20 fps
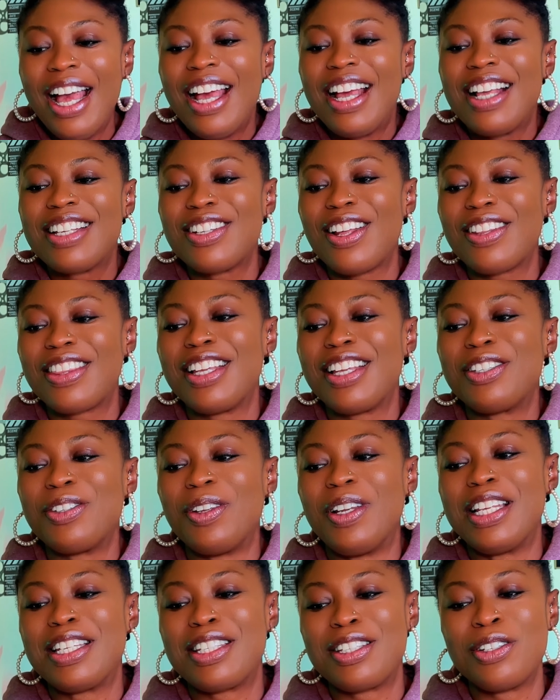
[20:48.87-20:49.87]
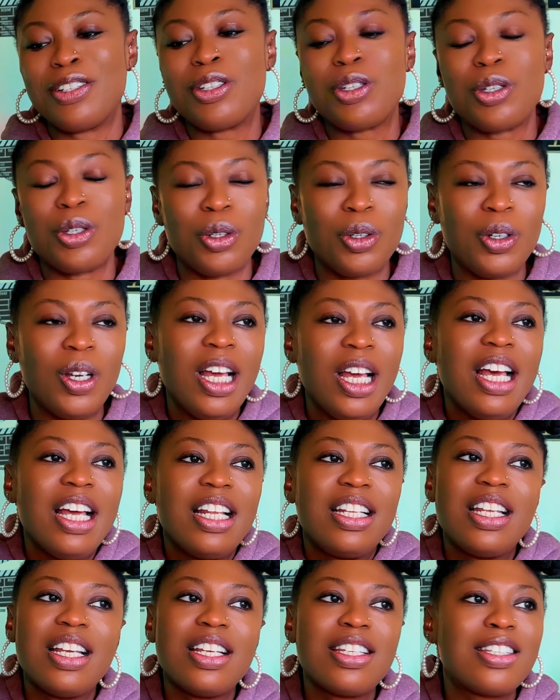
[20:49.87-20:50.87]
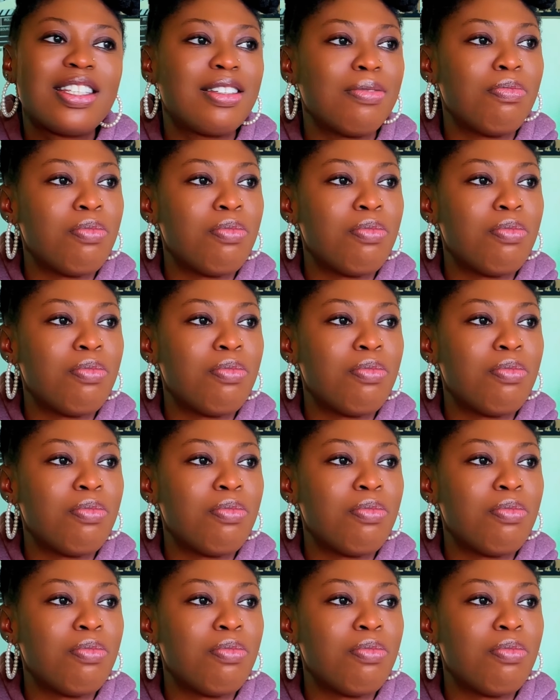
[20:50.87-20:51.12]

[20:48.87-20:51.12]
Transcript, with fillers: There's nothing to listen to. This